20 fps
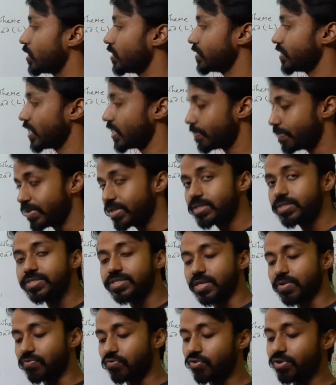That
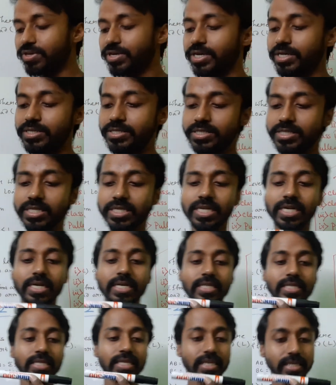means if we
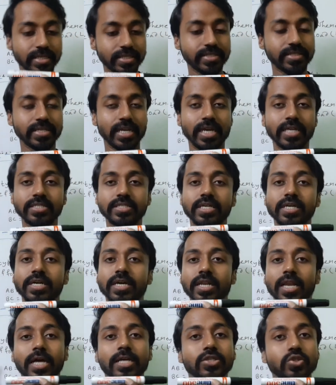consider this as a
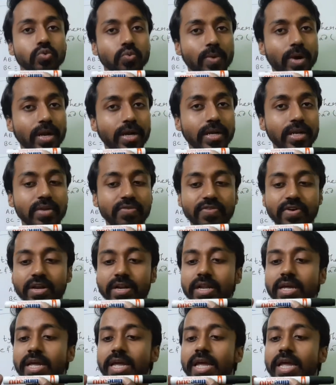class 1
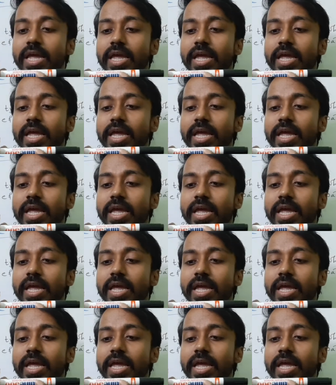lever,